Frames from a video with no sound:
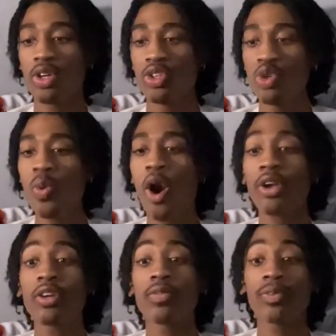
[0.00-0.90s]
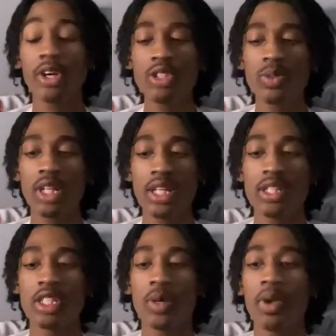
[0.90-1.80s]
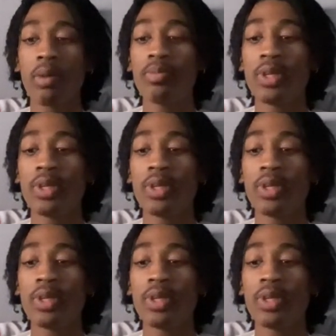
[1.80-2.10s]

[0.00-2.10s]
You are your first relationship and